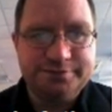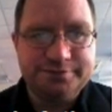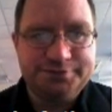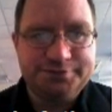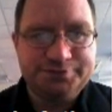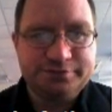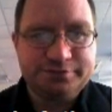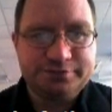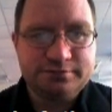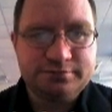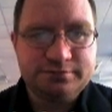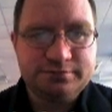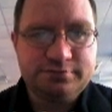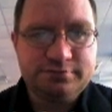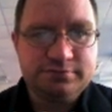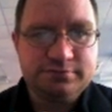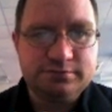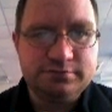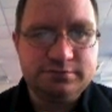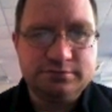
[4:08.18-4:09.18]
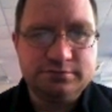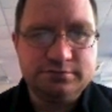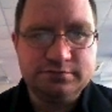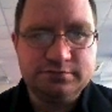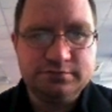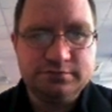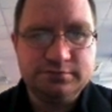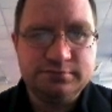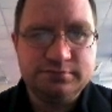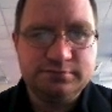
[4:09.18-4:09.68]

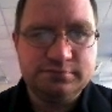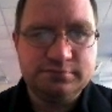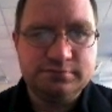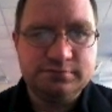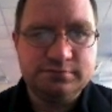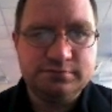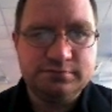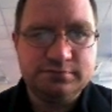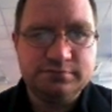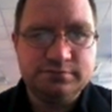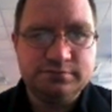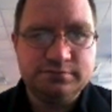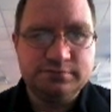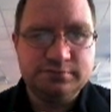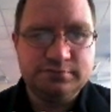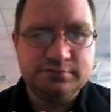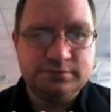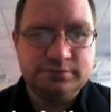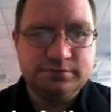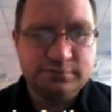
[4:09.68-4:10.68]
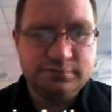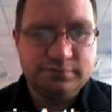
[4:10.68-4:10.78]
No one is speaking in this clip.